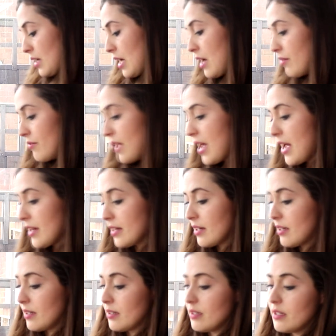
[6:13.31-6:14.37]
And then
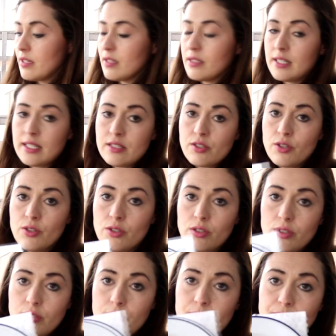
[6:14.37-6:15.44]

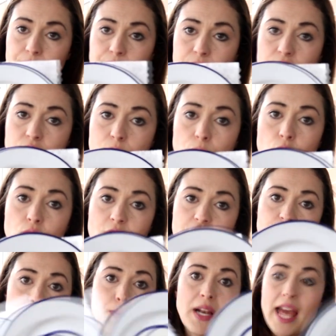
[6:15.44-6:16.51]
little
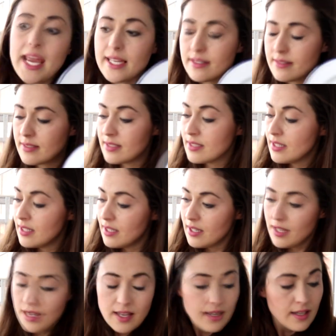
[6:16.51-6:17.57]
smallish plates,
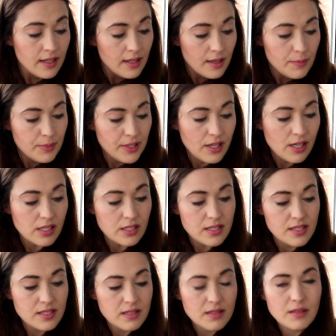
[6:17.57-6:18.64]

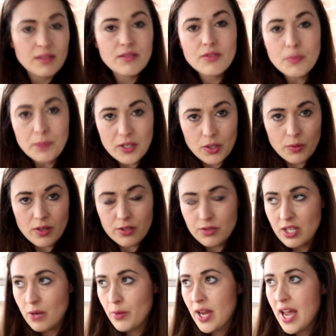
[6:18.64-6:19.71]
because the blue ones
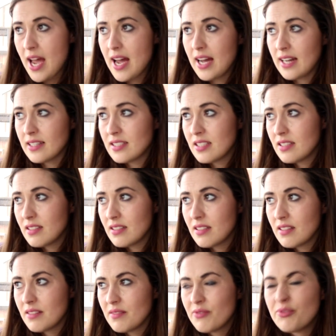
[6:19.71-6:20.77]
that we had,
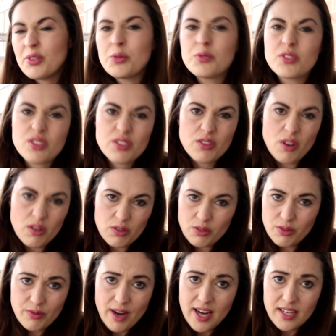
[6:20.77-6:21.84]
food does not
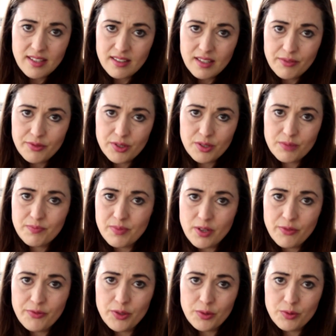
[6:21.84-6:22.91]
look great. If you're a
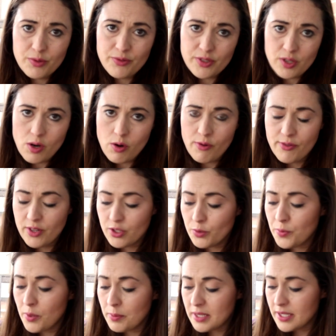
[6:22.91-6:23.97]
food photographer, you'll
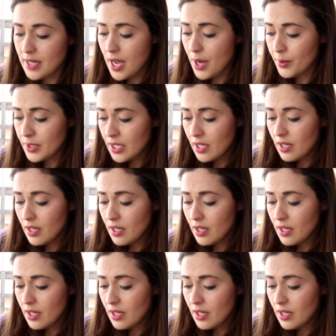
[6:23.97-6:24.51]
probably know